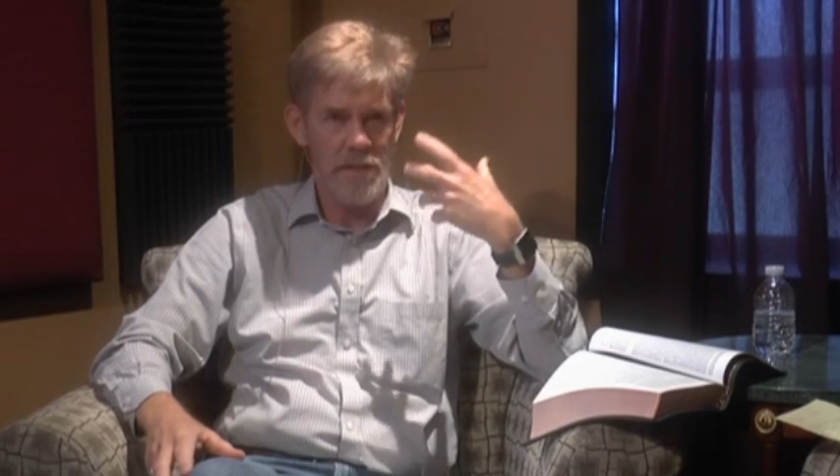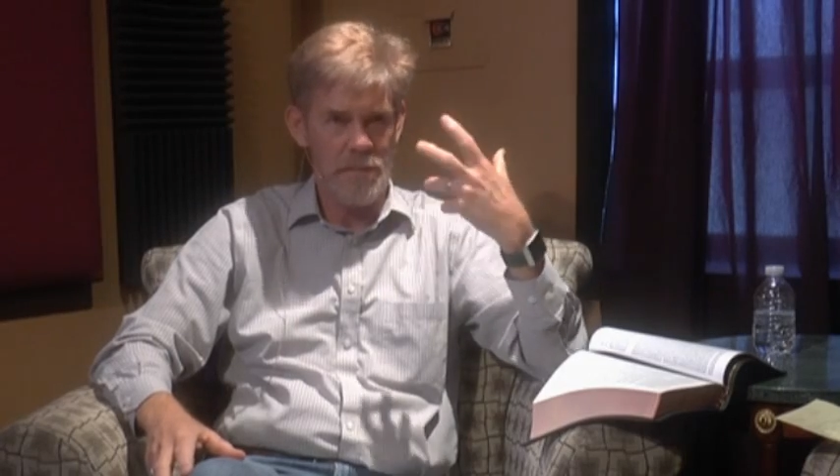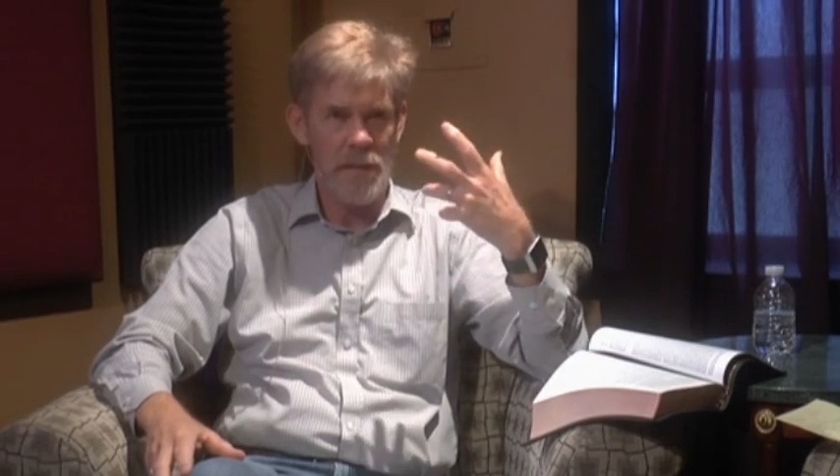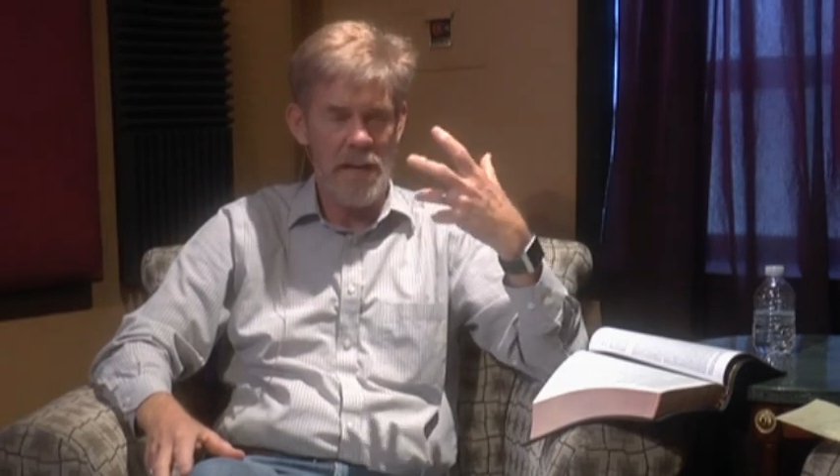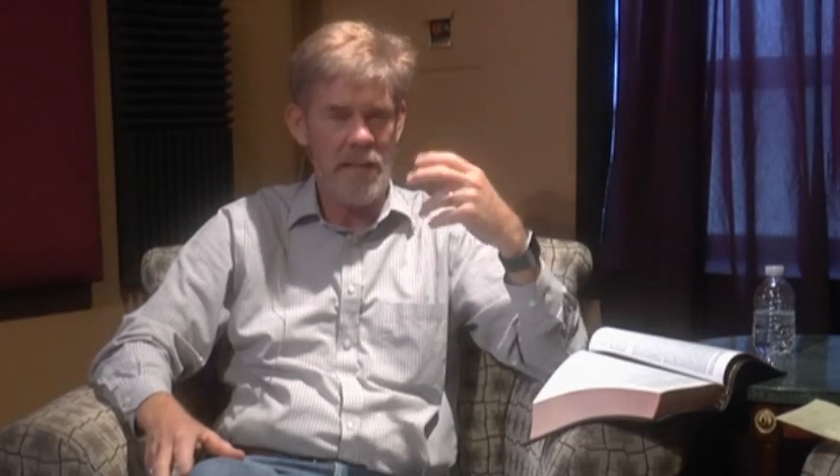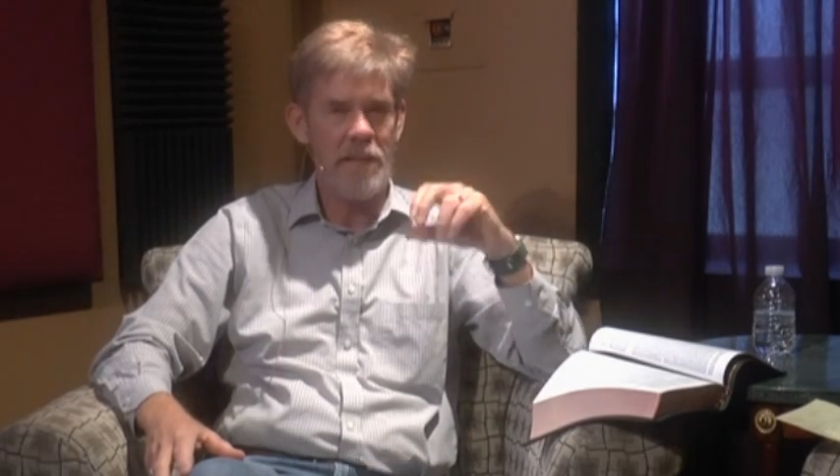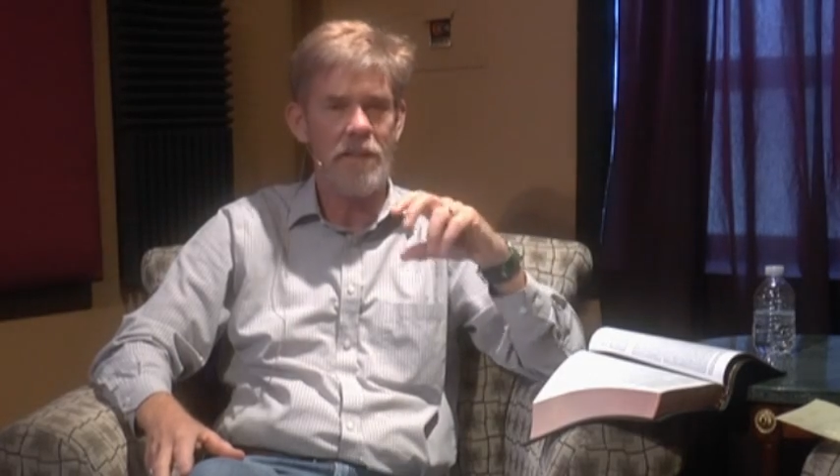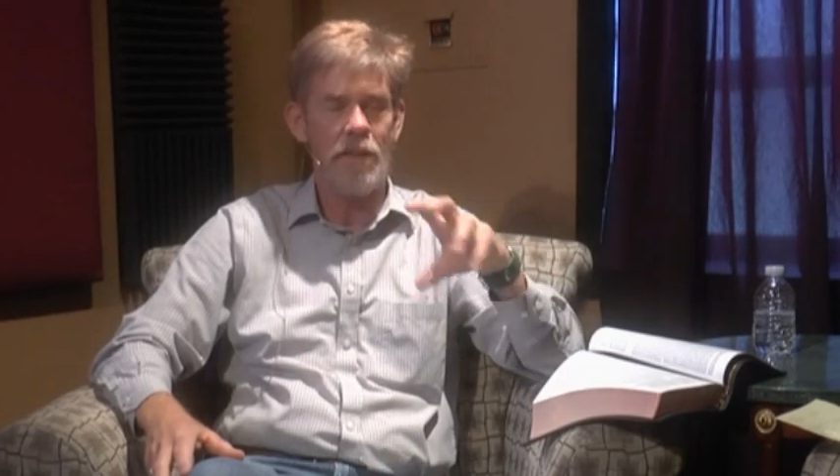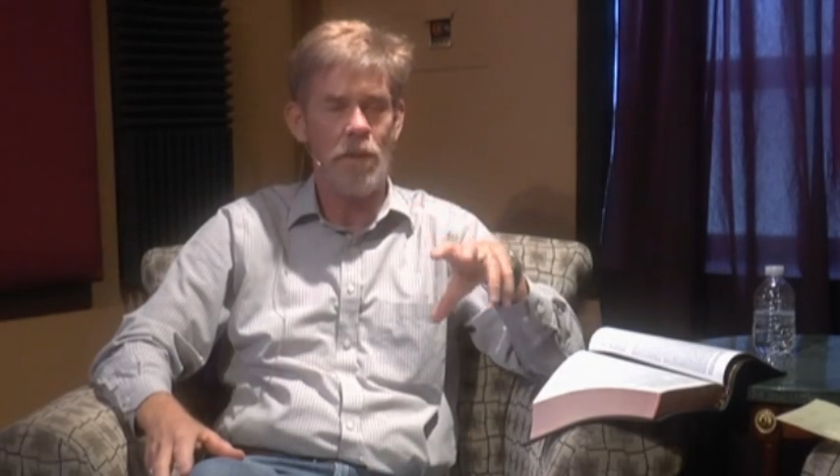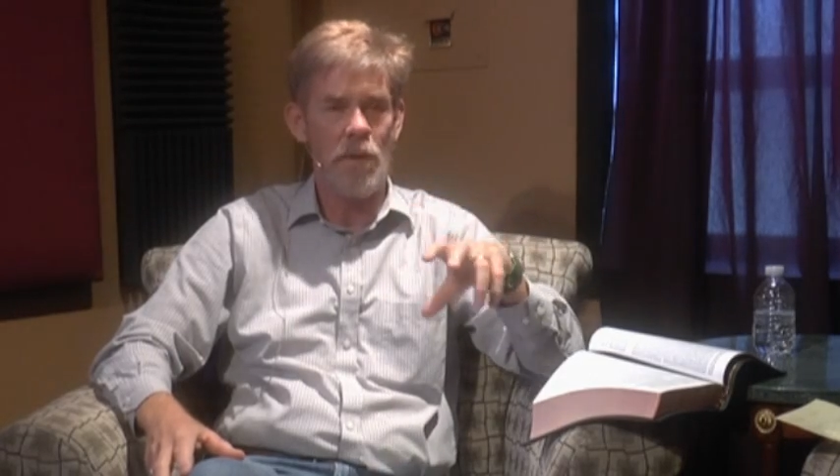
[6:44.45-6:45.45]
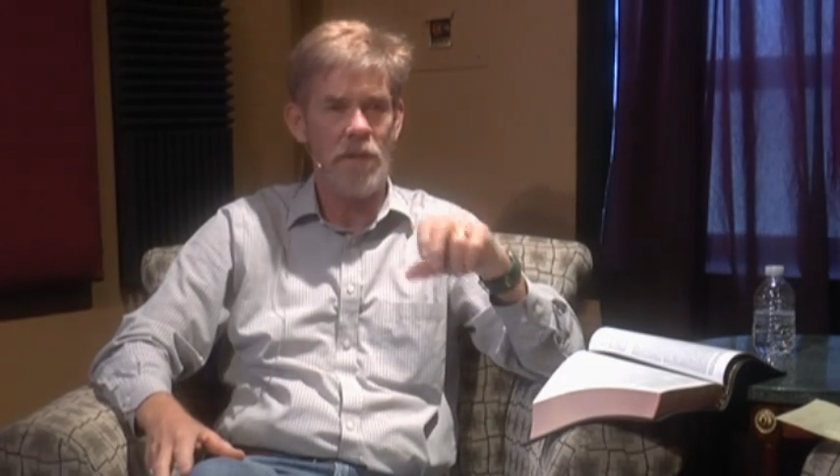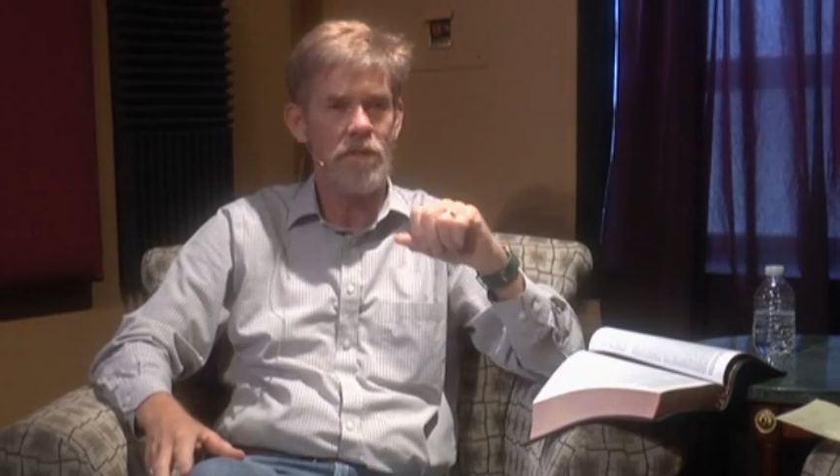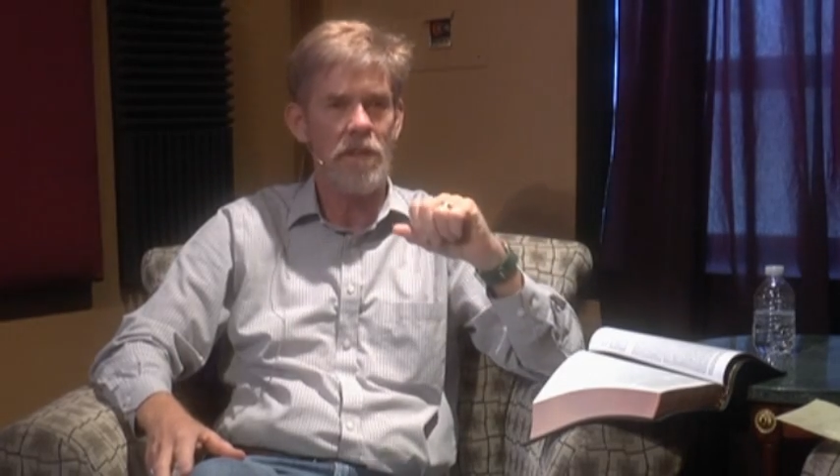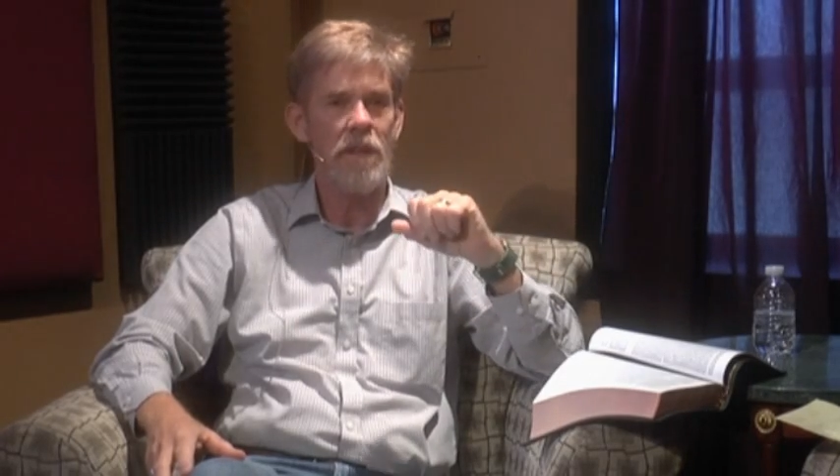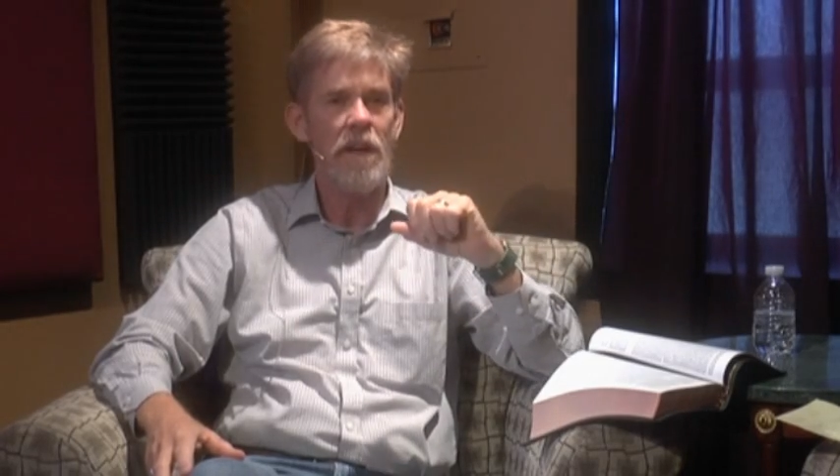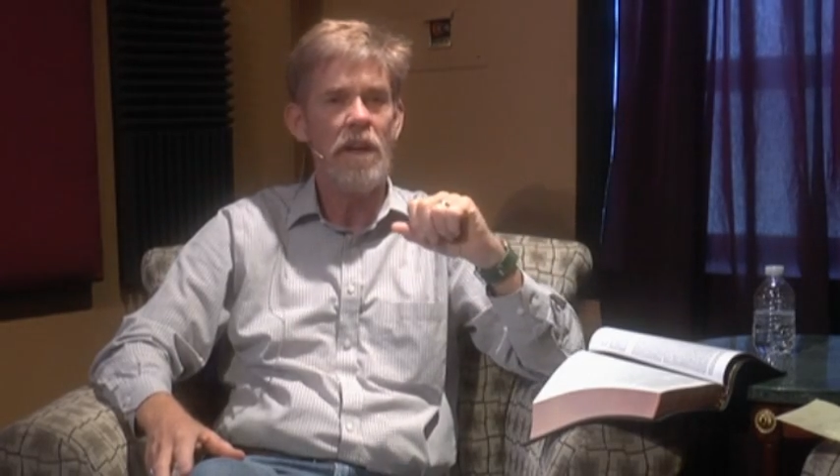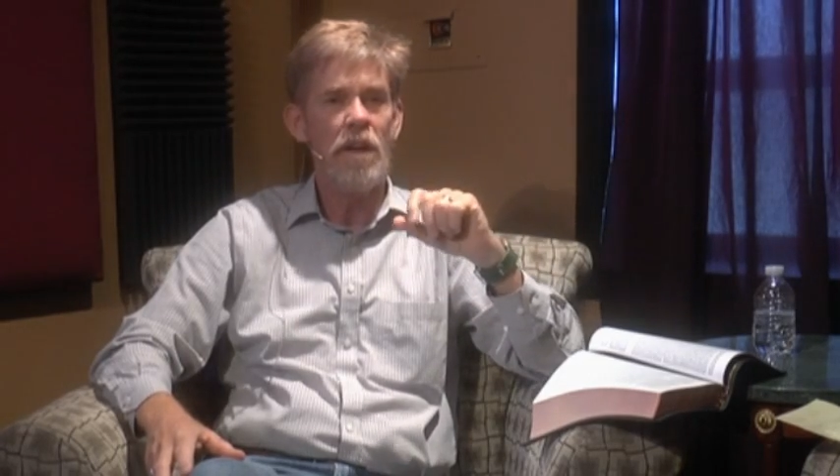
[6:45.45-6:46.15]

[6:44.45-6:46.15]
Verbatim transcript: mind the question